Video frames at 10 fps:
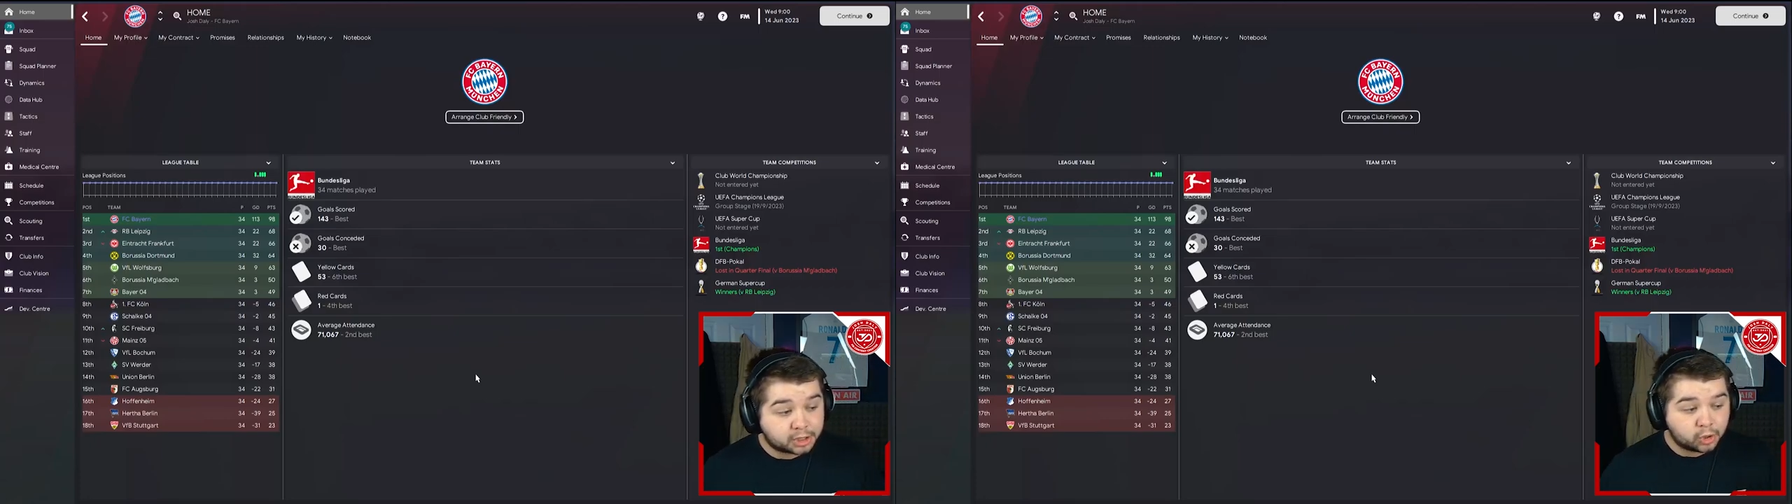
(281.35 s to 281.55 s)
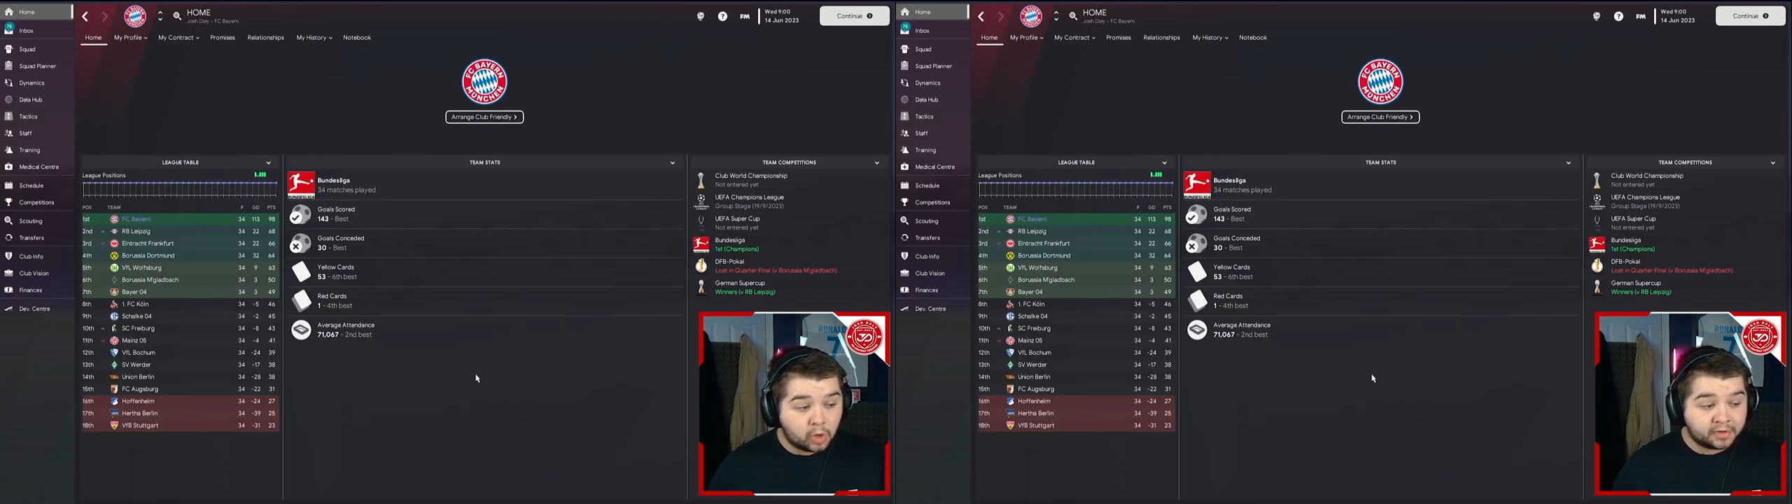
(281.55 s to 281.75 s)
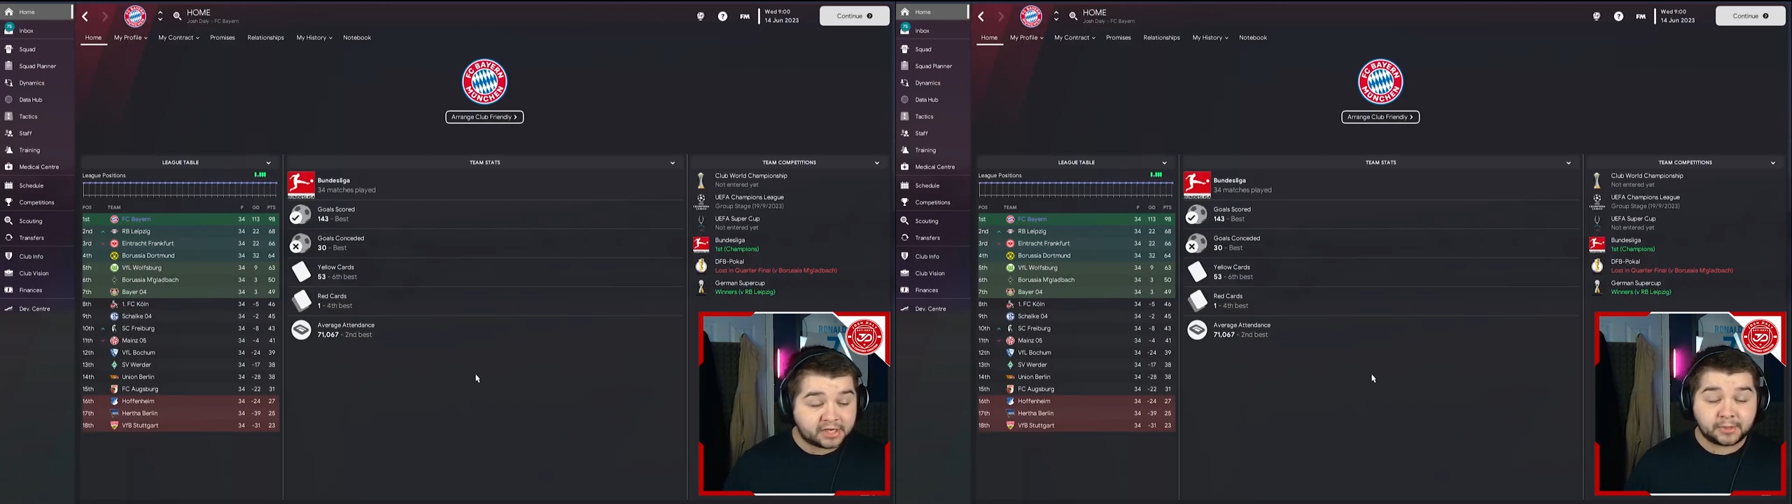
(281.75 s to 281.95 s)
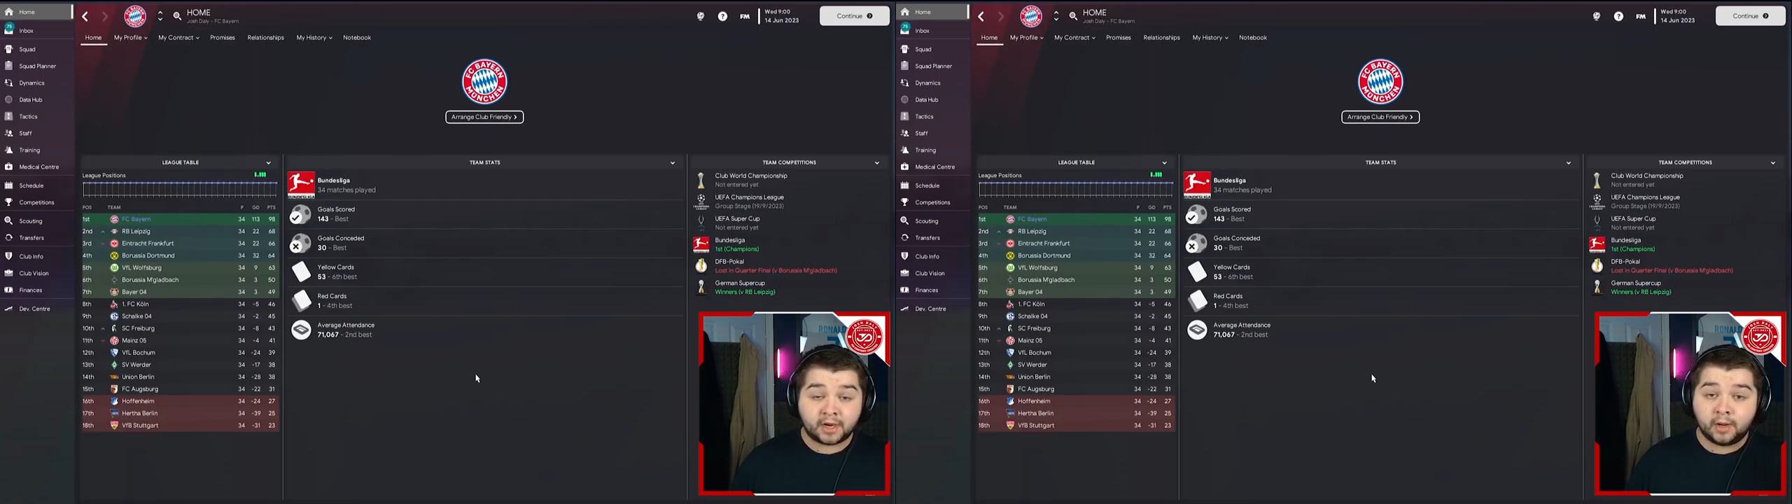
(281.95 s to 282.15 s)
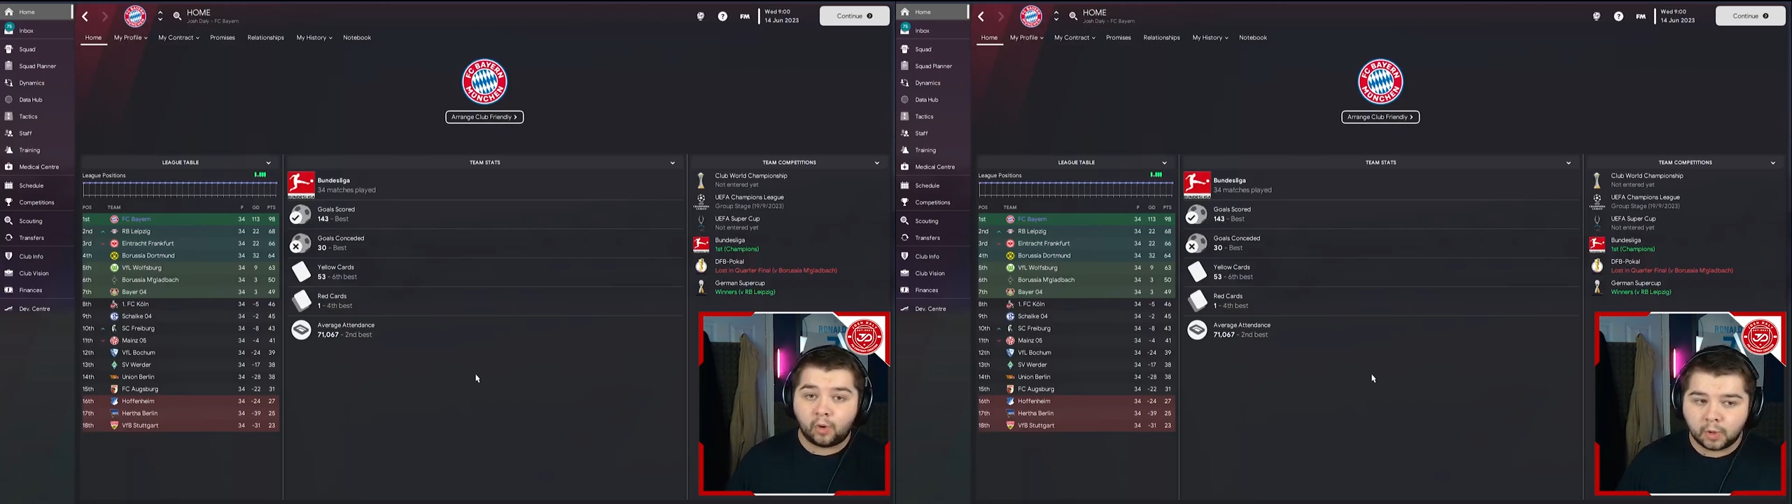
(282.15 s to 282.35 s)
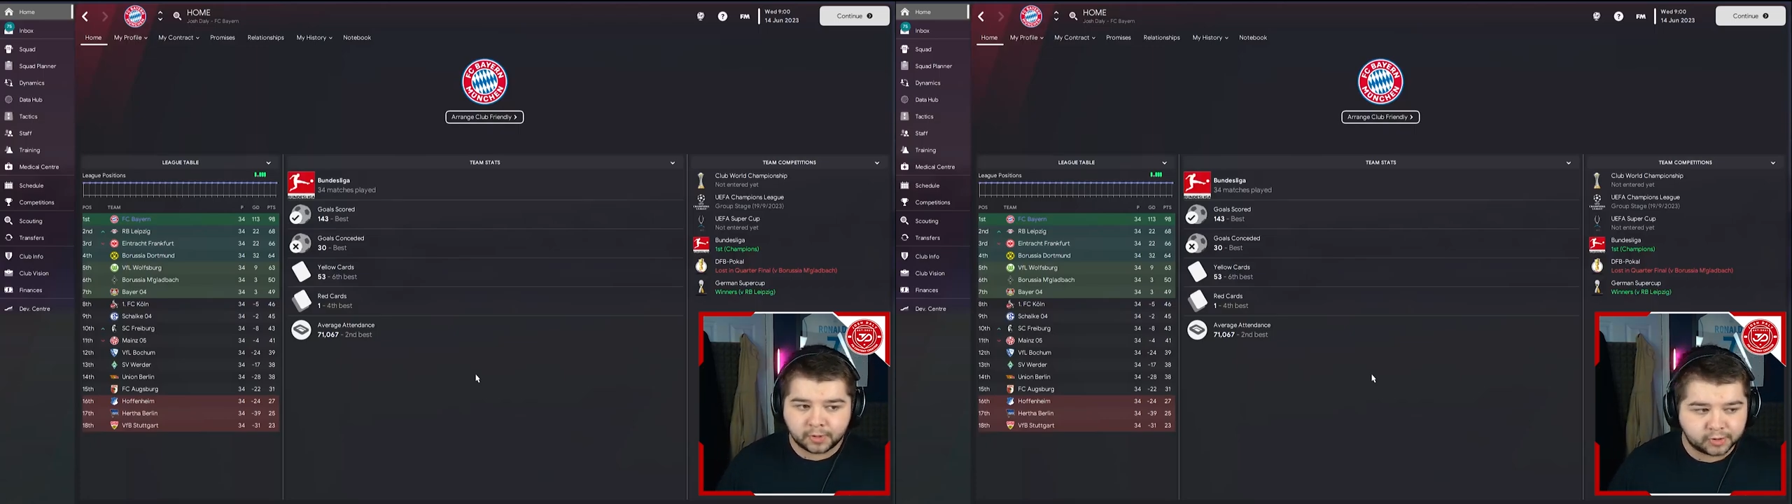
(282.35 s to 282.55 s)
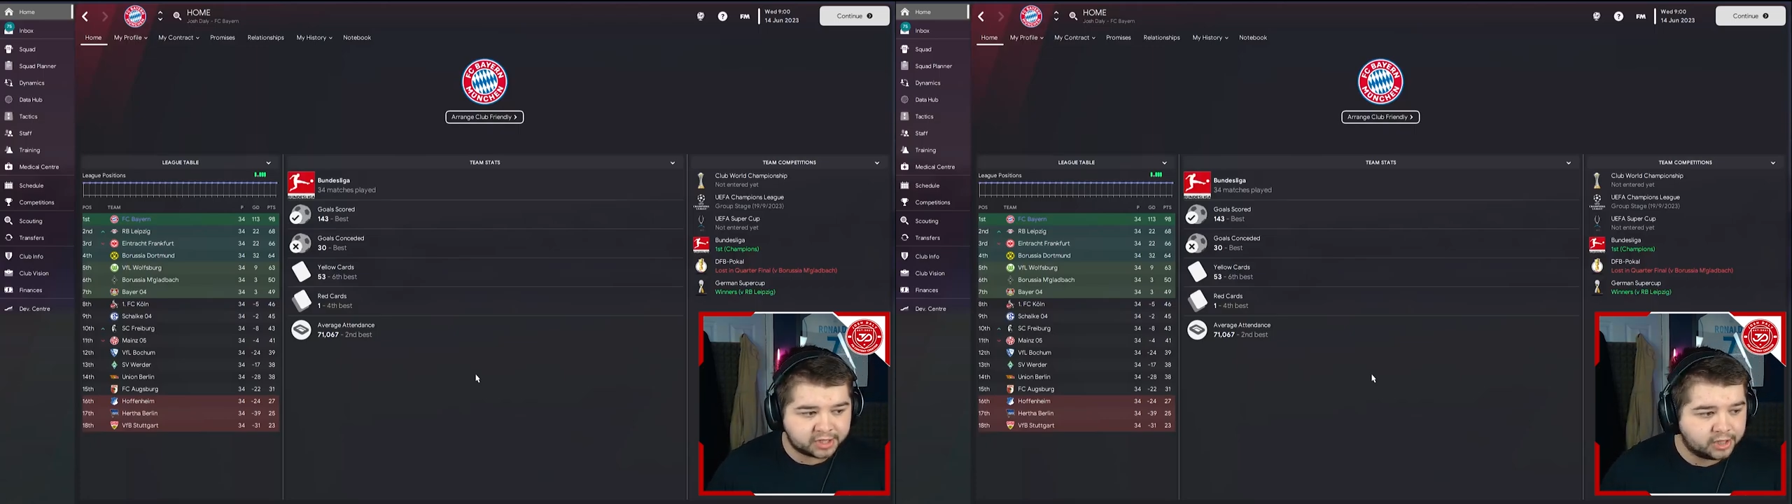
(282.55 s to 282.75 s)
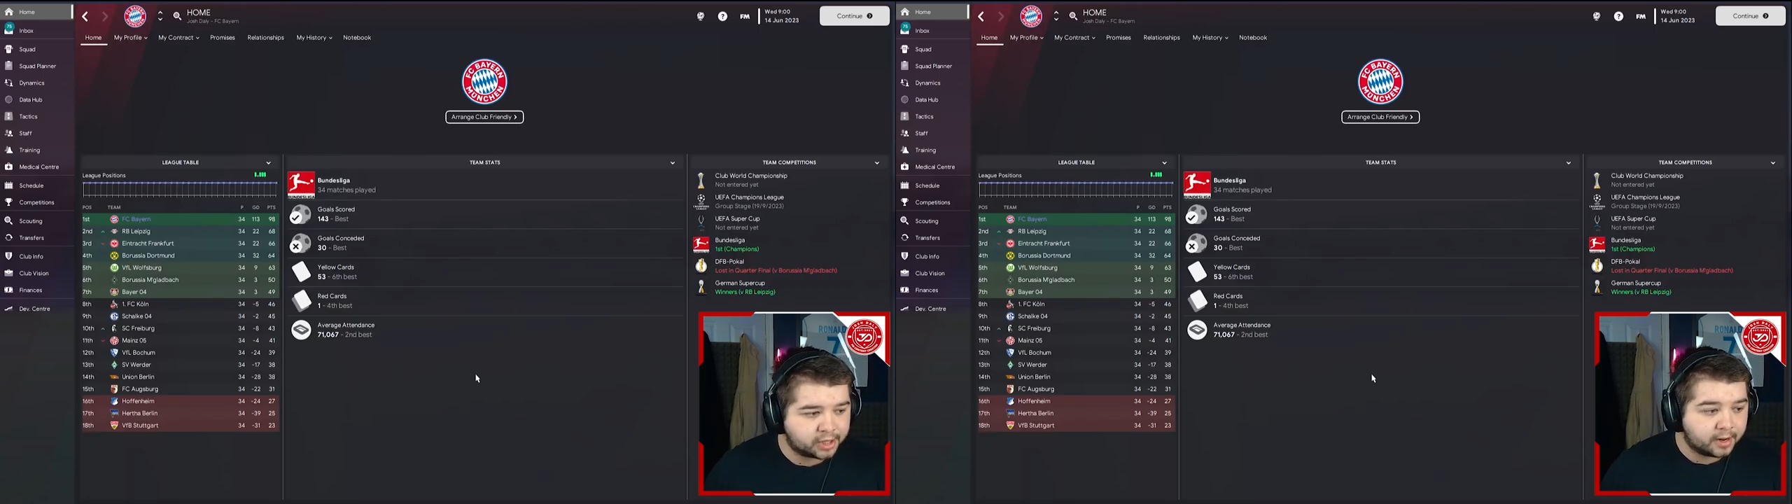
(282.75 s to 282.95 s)
Dortmund having an awful
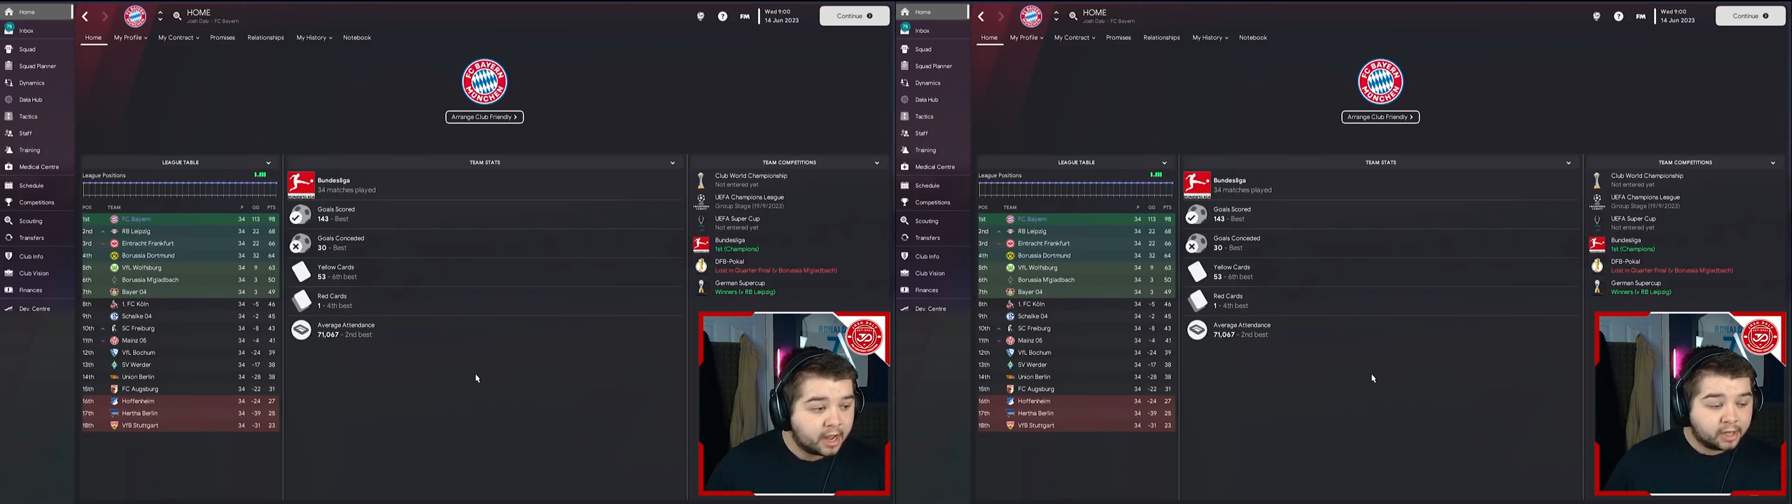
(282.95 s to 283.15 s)
season.